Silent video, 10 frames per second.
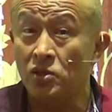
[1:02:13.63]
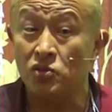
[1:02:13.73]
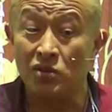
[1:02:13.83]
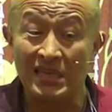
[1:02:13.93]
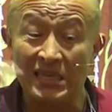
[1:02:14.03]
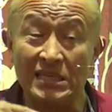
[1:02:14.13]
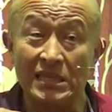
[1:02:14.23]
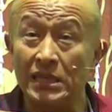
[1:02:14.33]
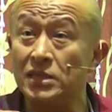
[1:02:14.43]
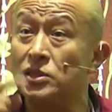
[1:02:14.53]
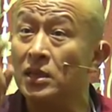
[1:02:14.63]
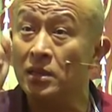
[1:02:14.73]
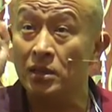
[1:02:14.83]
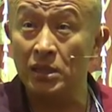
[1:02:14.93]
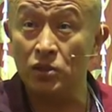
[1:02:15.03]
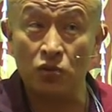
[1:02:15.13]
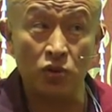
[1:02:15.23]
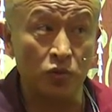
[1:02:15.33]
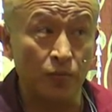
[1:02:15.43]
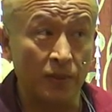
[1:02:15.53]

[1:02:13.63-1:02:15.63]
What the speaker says: So it is, it could